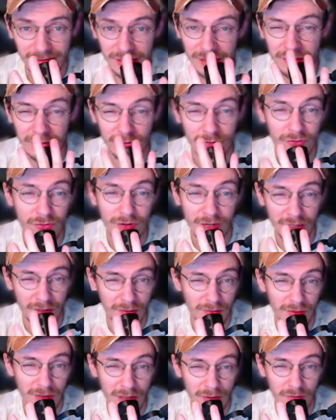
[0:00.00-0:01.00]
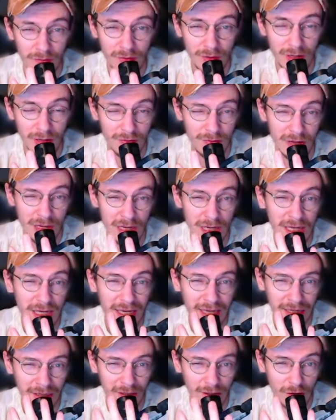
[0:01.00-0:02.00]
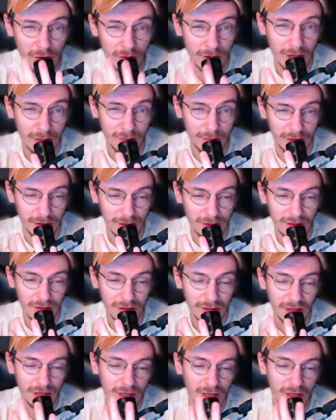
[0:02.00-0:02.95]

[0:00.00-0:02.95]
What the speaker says: it's really incredibly good.